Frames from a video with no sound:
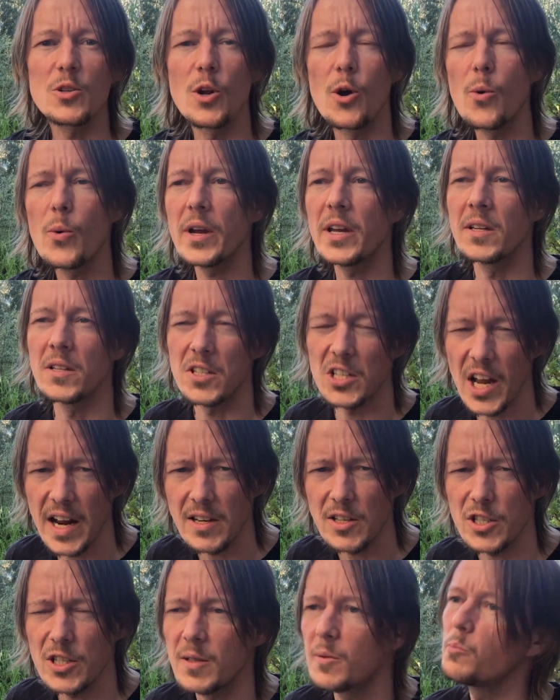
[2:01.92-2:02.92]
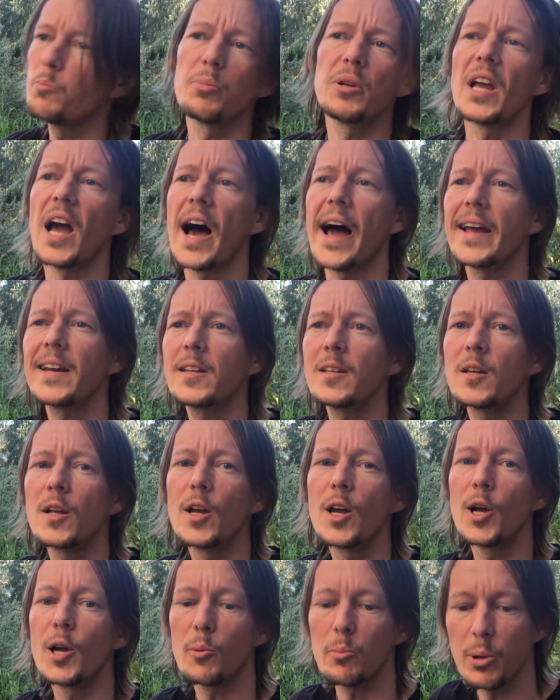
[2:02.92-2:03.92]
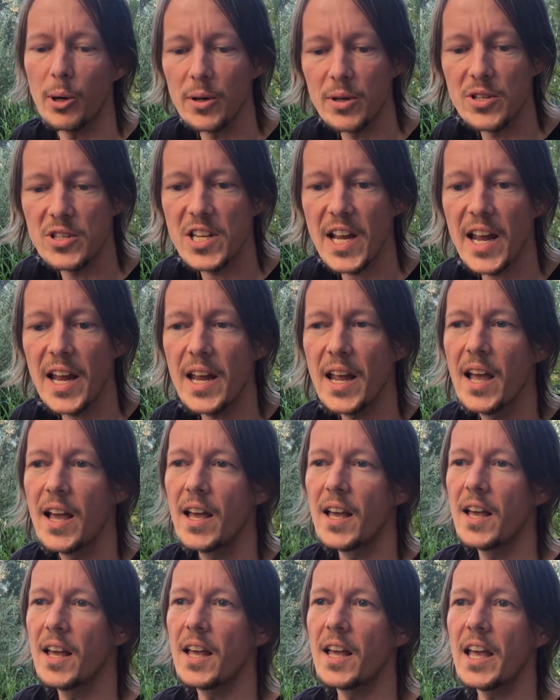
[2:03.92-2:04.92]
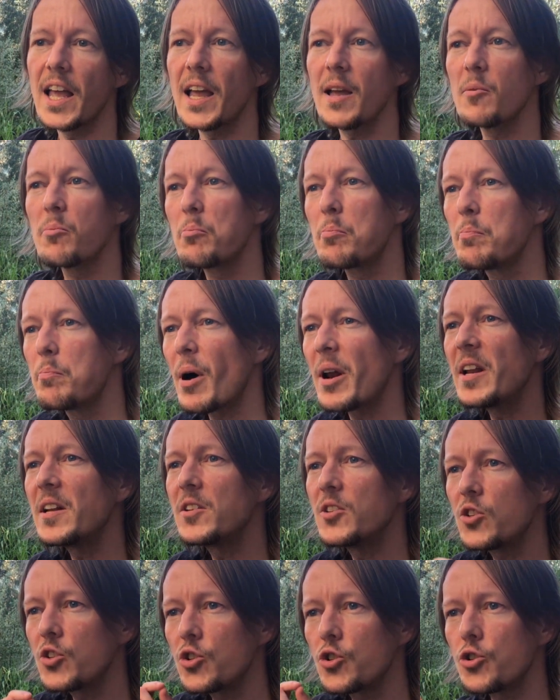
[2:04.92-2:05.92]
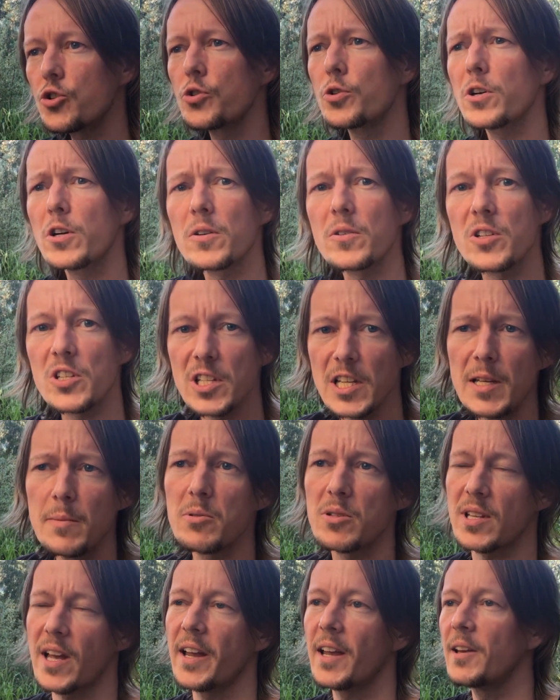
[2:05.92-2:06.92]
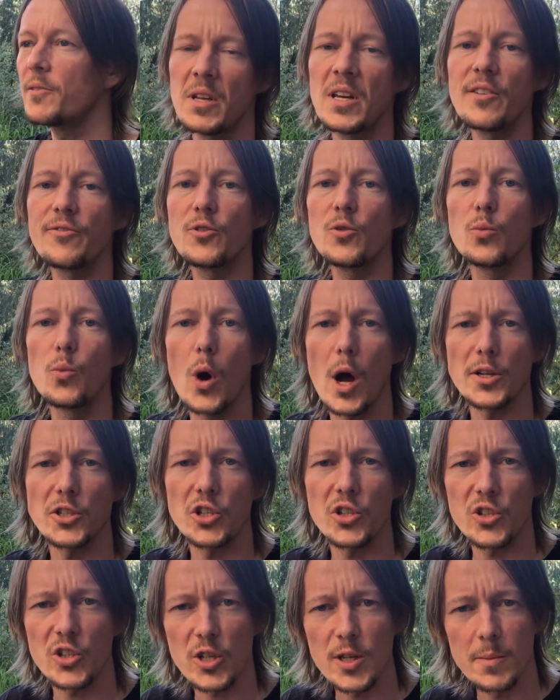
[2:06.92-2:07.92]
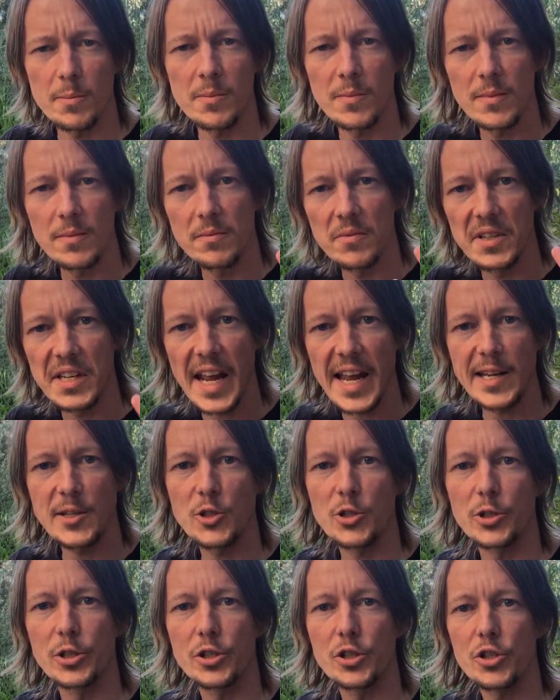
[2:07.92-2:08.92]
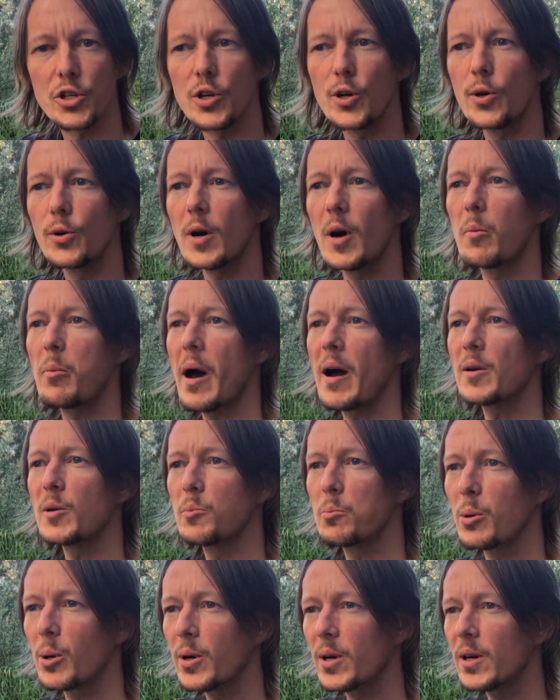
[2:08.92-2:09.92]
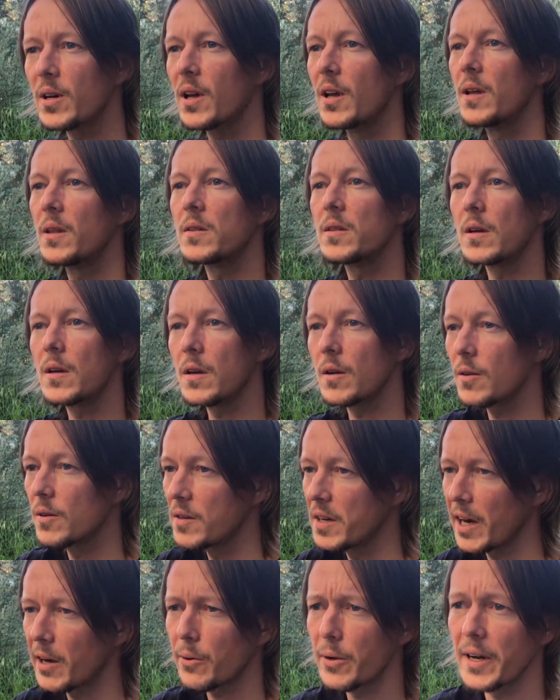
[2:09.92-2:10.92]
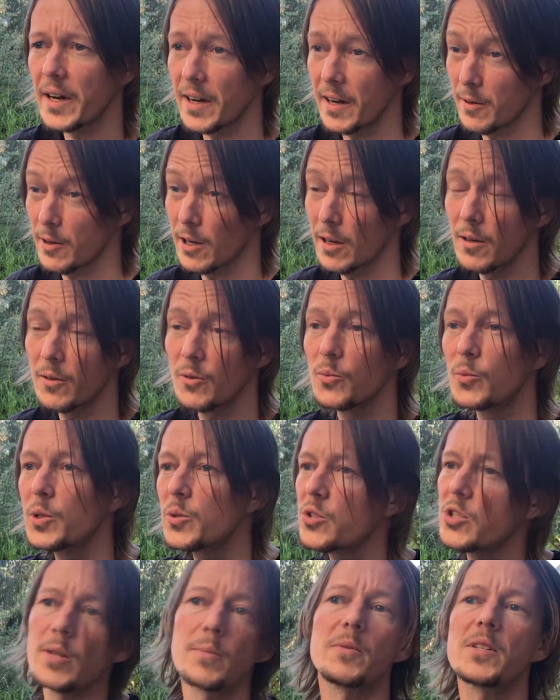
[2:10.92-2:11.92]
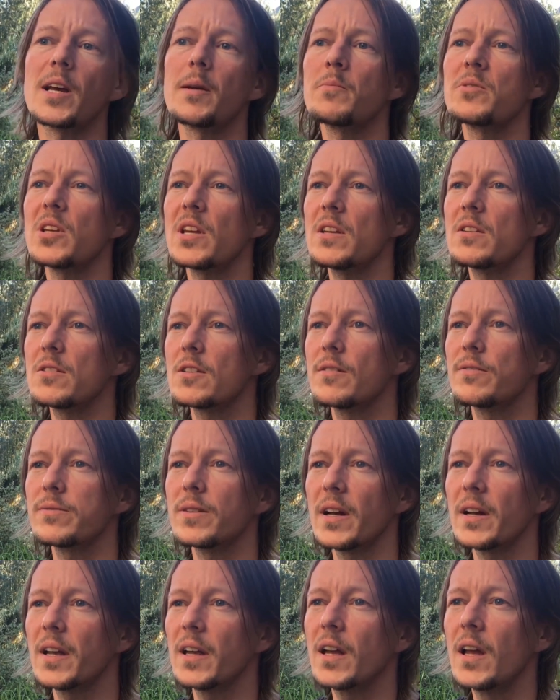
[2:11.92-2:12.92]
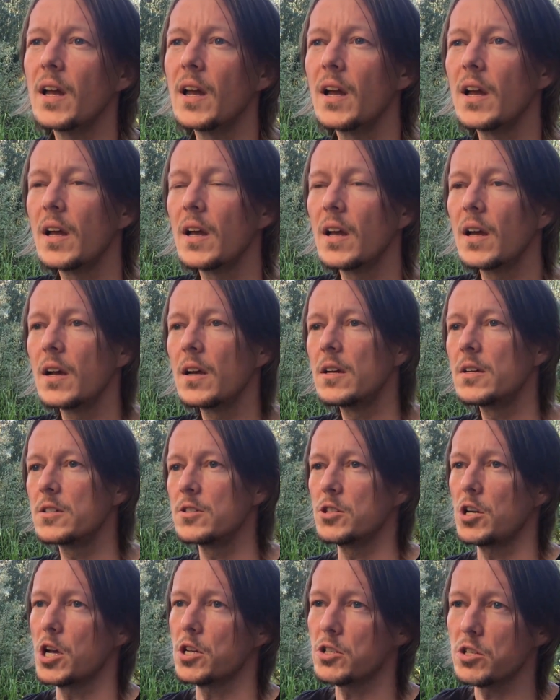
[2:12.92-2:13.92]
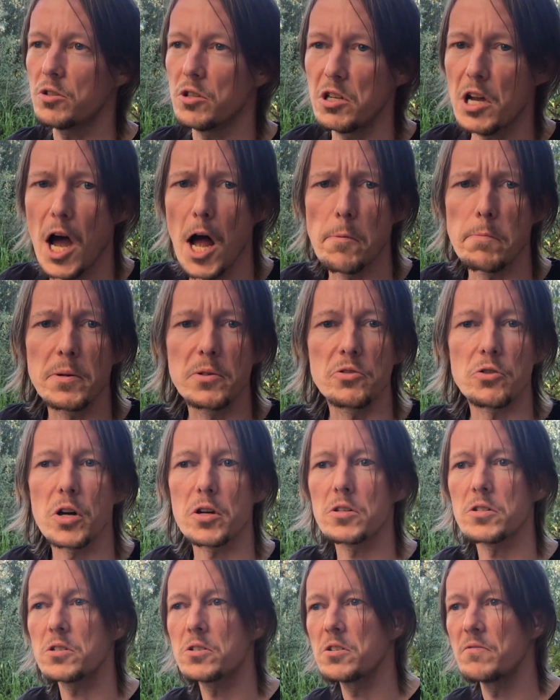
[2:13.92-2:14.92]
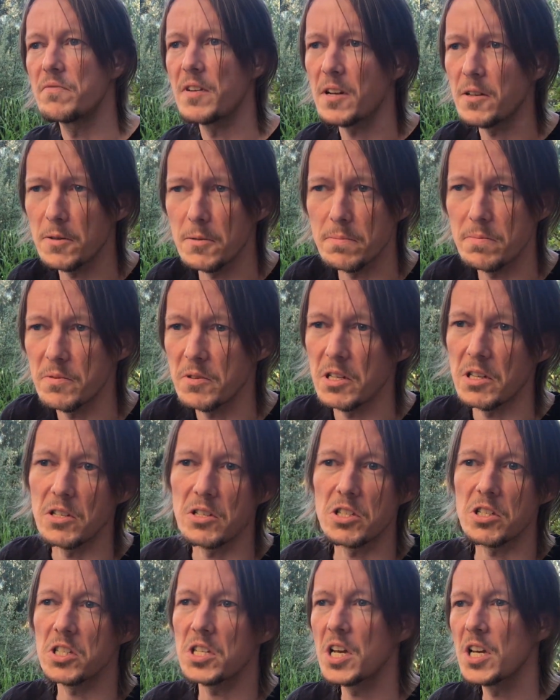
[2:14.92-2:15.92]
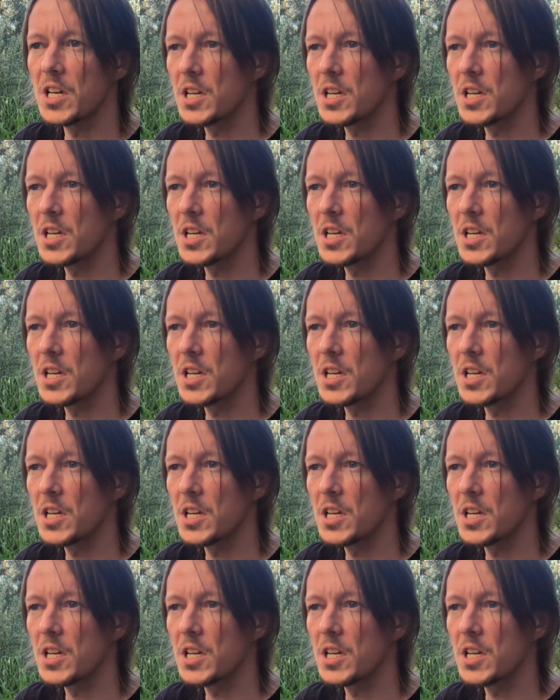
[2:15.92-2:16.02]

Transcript: no intention behind it per se, but it sure seems like it. I mean, if you watch some nature show about a bird, the narrator will sometimes say stuff like, yes, the albatross developed this